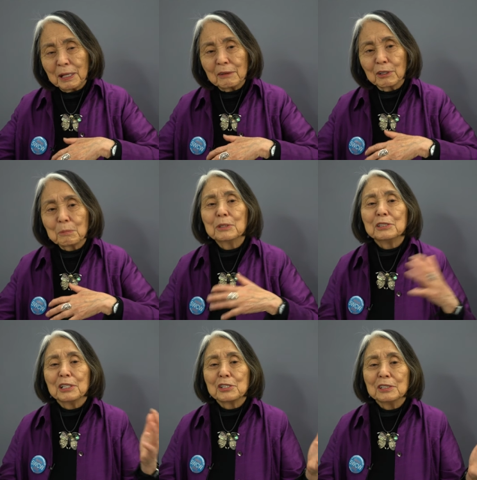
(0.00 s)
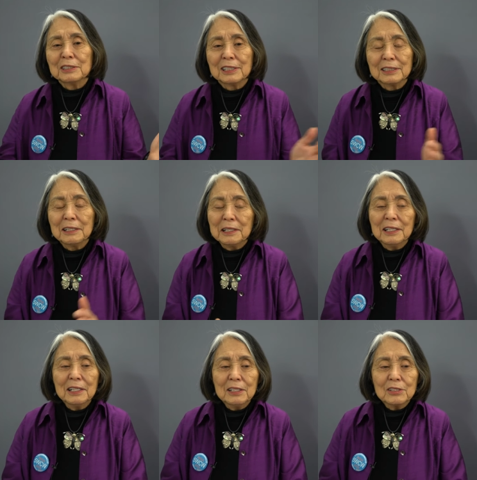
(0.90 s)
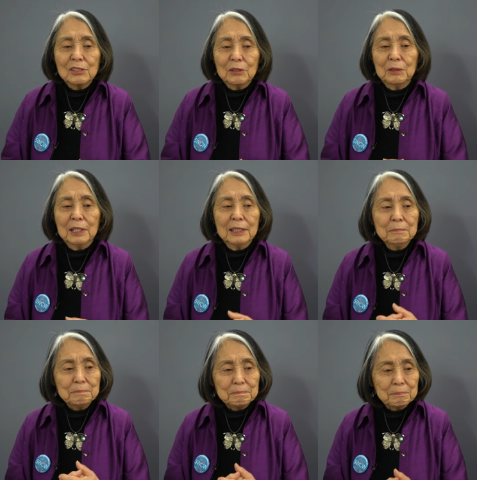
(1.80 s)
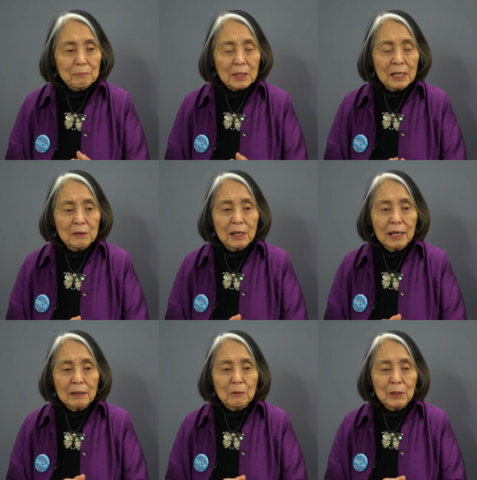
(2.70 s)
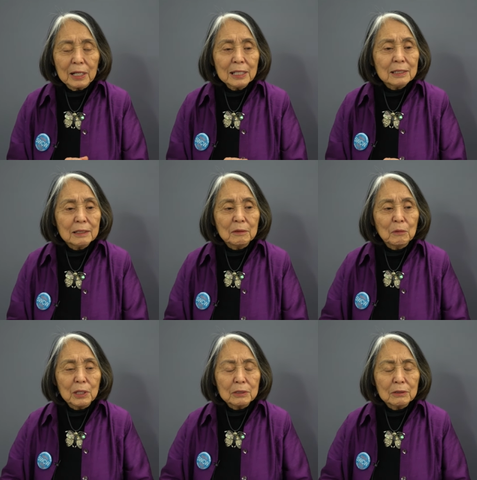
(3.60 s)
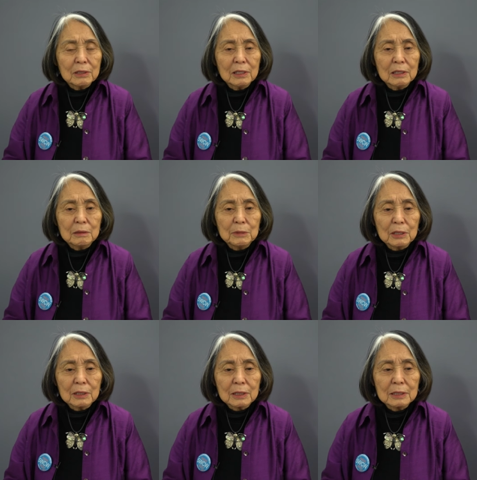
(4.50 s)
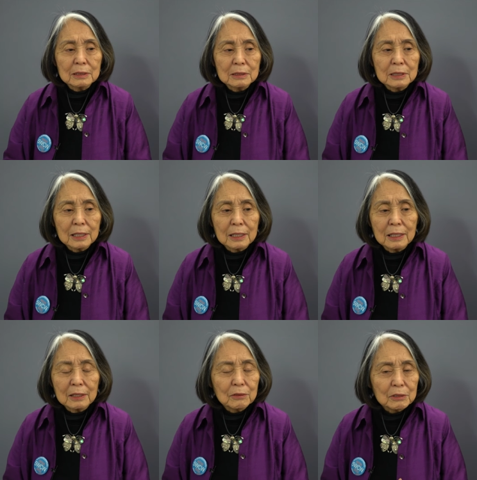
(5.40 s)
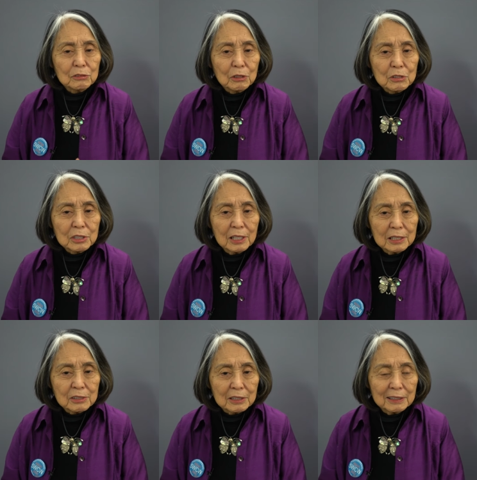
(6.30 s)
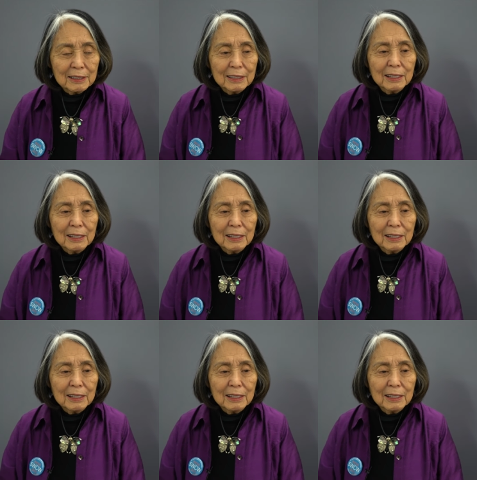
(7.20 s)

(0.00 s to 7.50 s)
have our positions and so on. And when I went to the American Psychiatric Association